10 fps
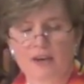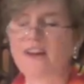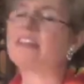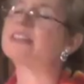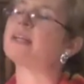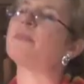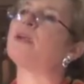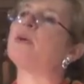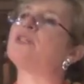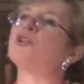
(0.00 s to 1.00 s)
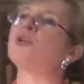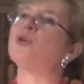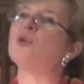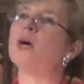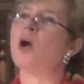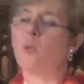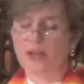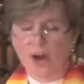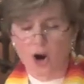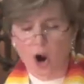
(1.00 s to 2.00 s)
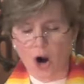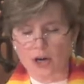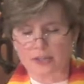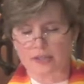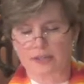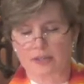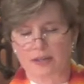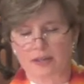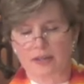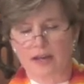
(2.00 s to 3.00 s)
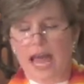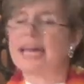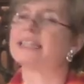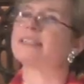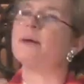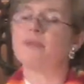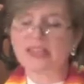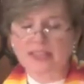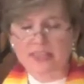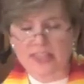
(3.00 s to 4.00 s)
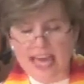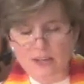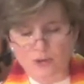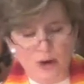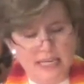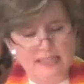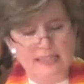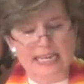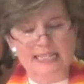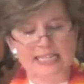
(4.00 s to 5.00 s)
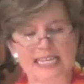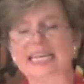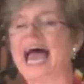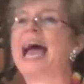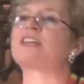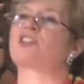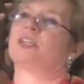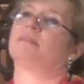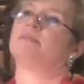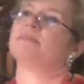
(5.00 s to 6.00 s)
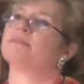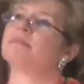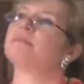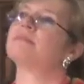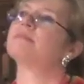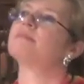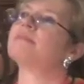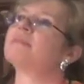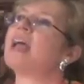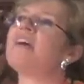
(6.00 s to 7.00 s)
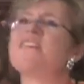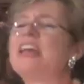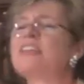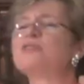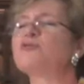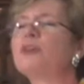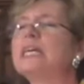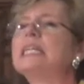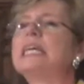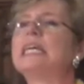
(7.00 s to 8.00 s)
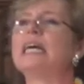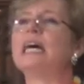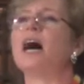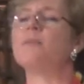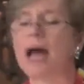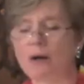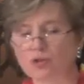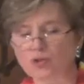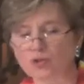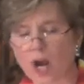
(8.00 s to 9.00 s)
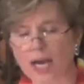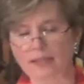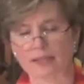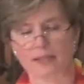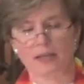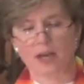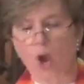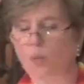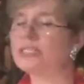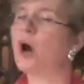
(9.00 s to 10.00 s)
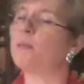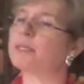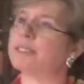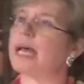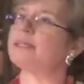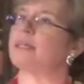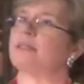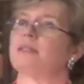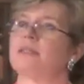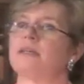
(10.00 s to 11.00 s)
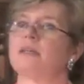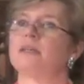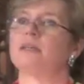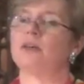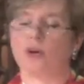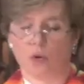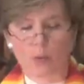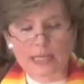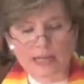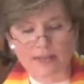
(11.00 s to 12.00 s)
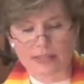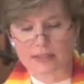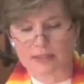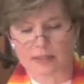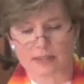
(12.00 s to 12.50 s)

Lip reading: Faith is something we do with our hearts. And it's something that then translates into action. Faith is really about trust. We don't possess it, we live it.